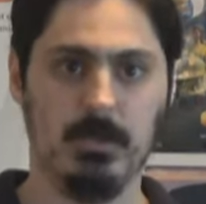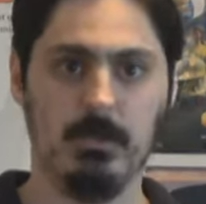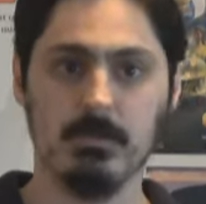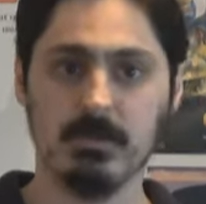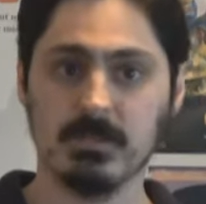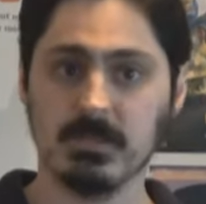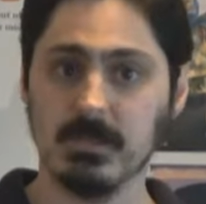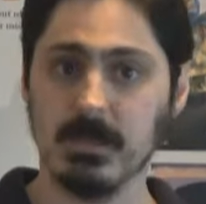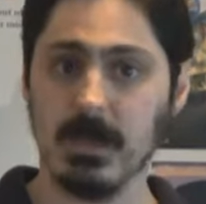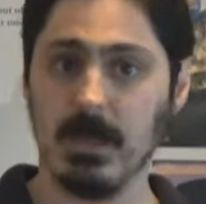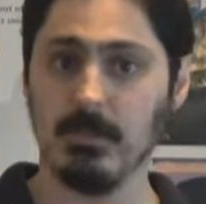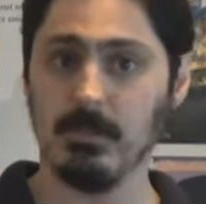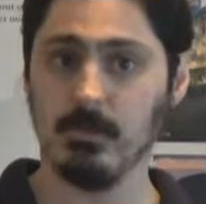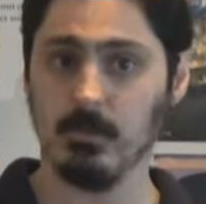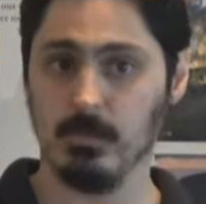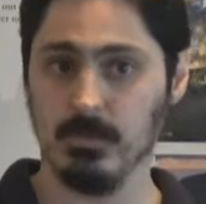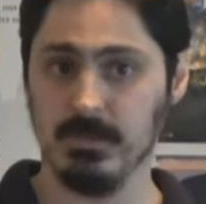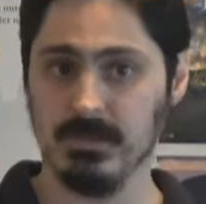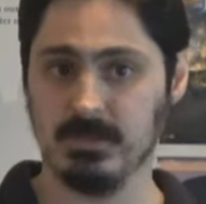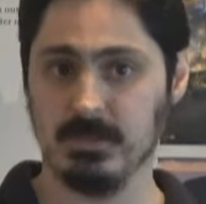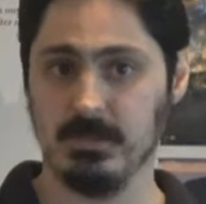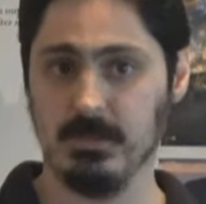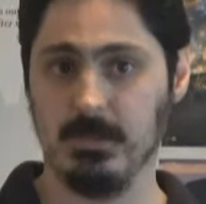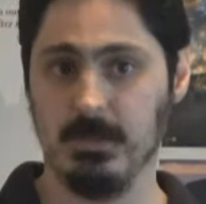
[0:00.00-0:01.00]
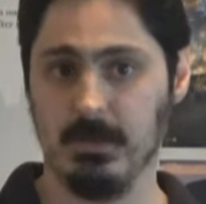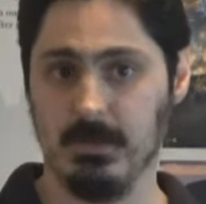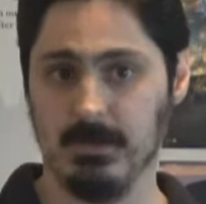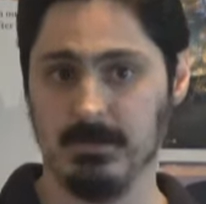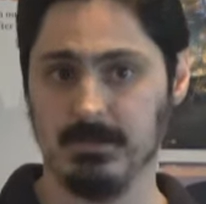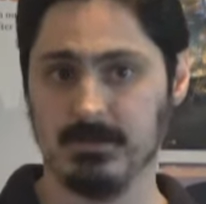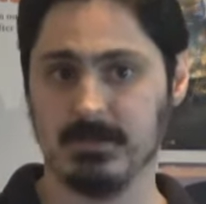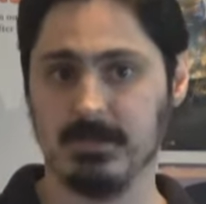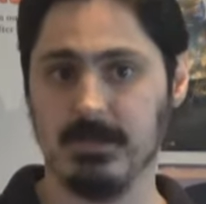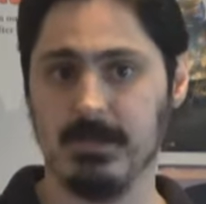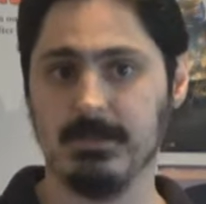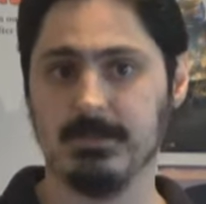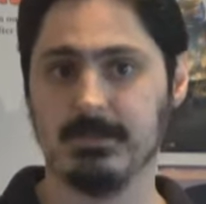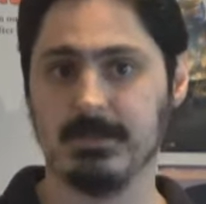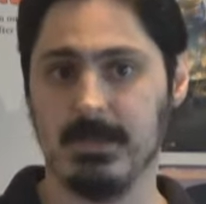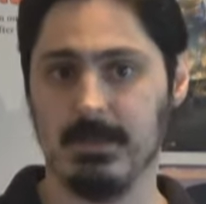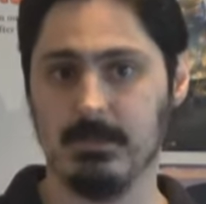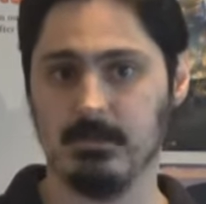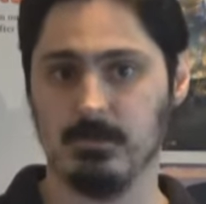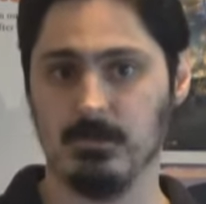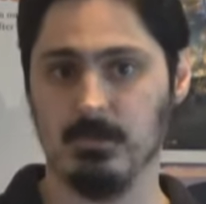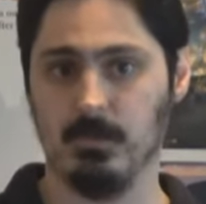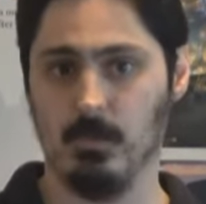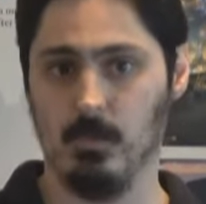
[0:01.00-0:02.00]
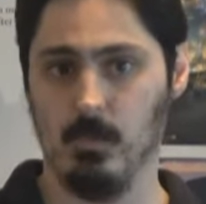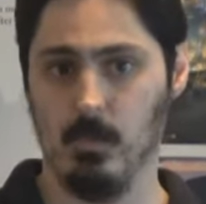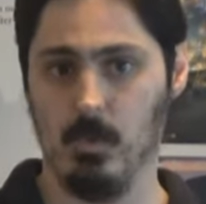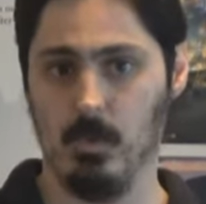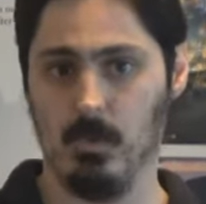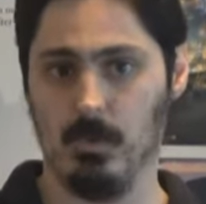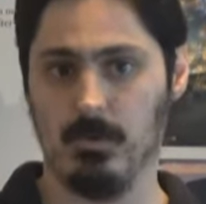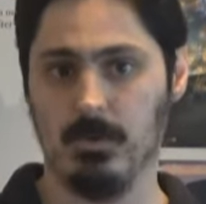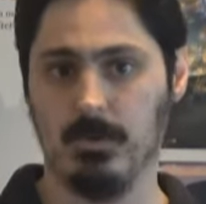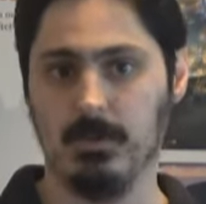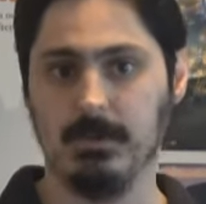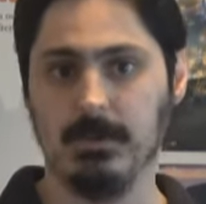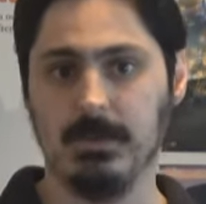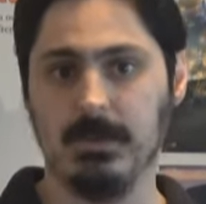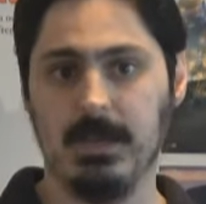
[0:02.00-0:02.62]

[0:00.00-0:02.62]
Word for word: it was not the reason the United States entered the war.